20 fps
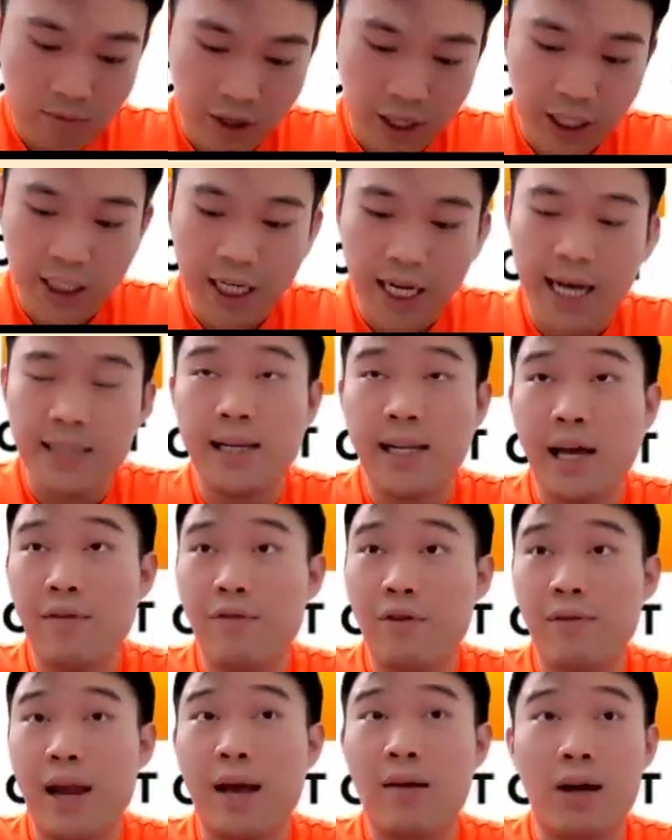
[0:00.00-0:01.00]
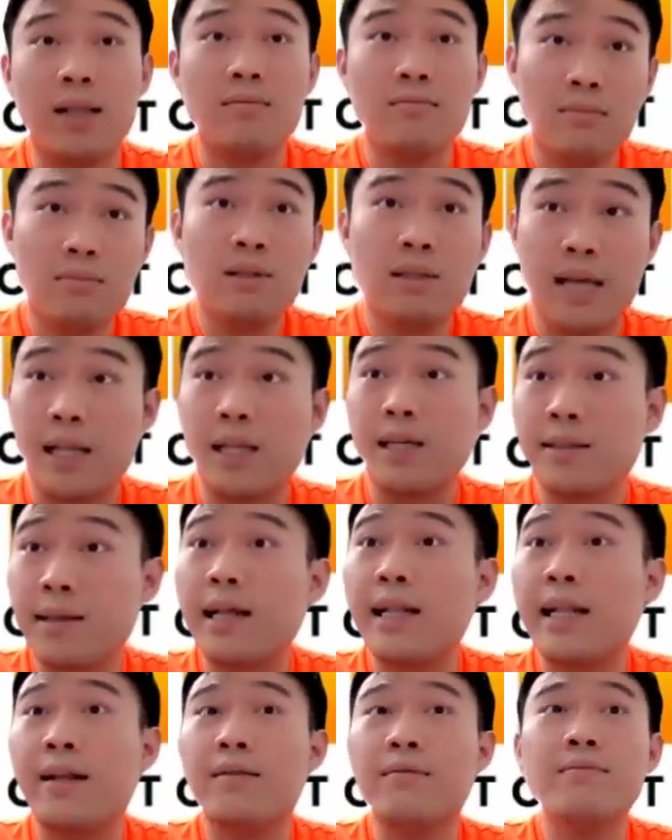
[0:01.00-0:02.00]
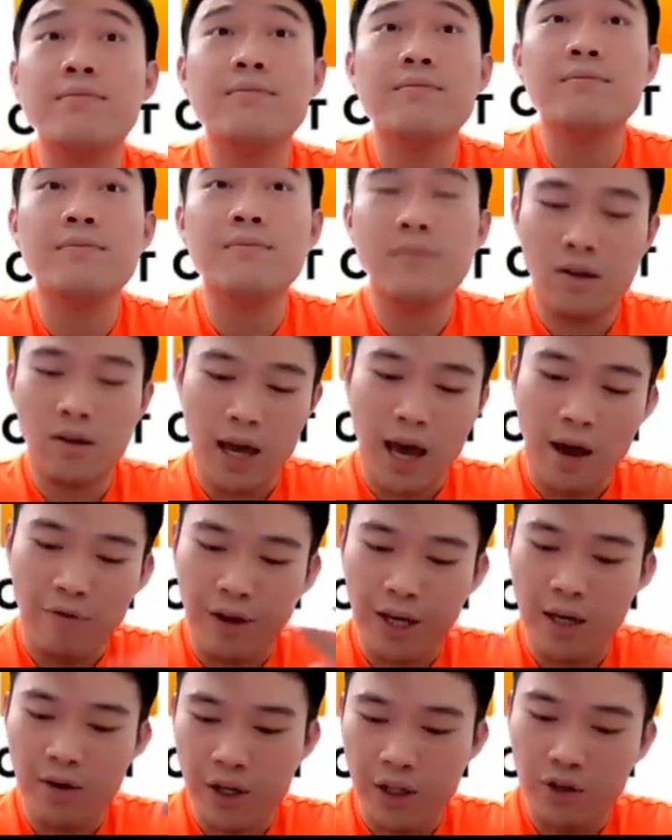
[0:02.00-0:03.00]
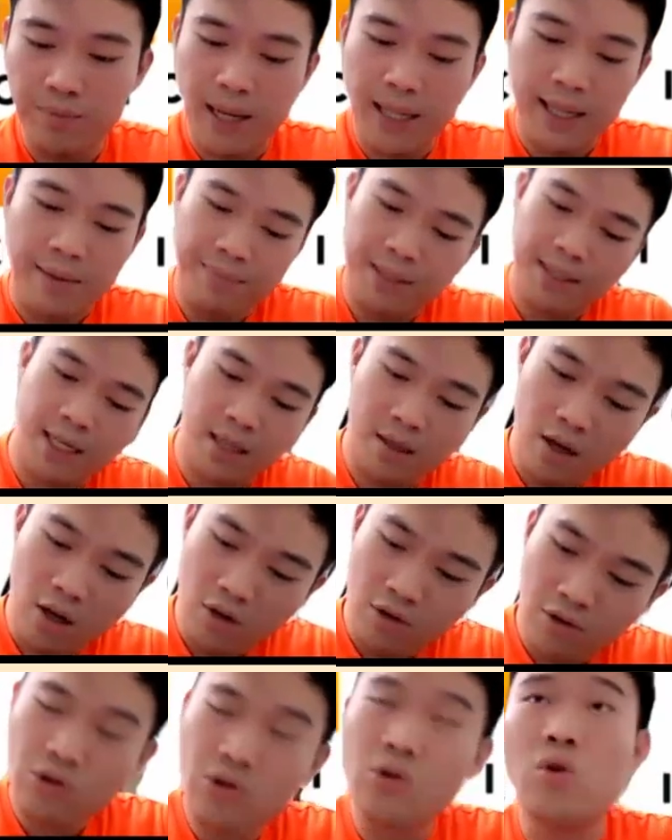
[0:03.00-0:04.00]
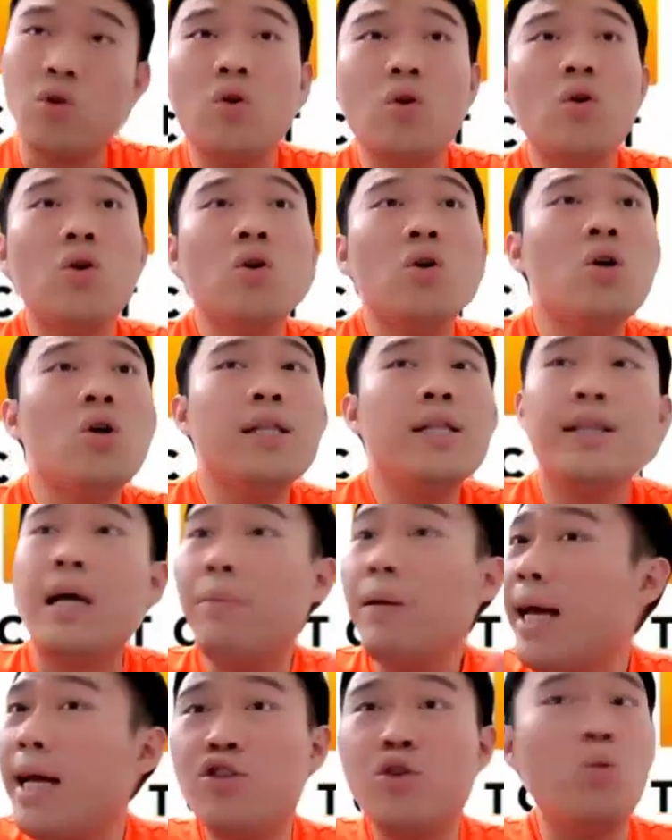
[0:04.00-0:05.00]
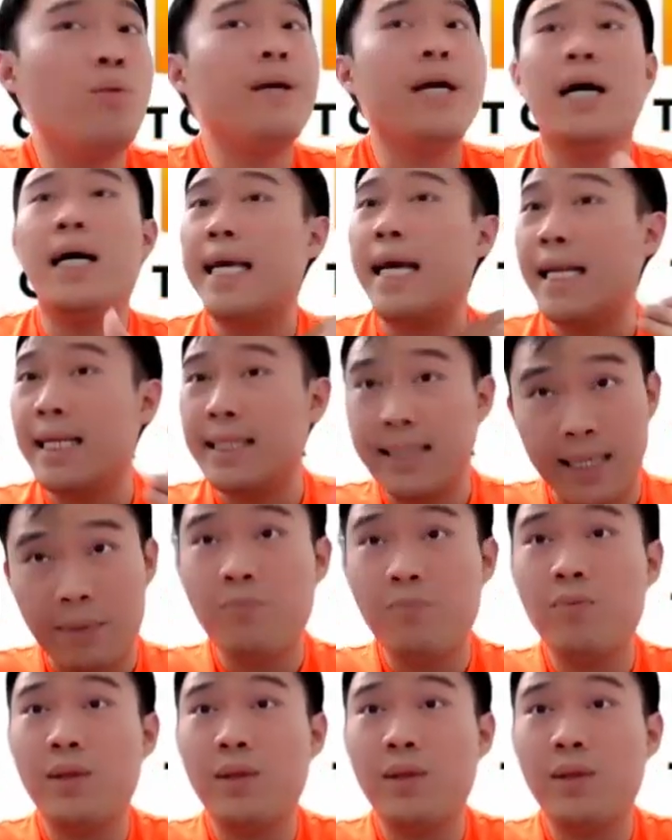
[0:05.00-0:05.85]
furniture has a life of like what? 10 years like that. Okay, every year reduced by 10%. So double entry will be again the same